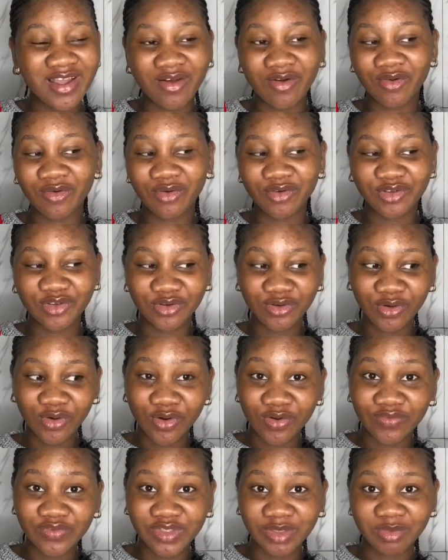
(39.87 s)
or you're not
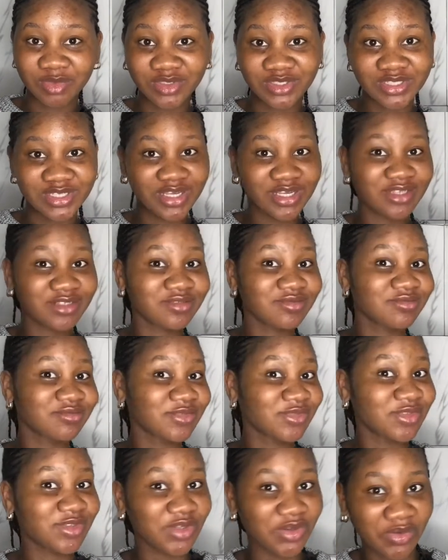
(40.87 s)
comfortable saying
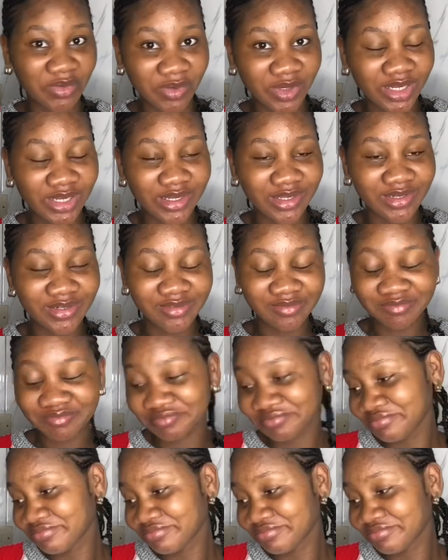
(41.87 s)
urine,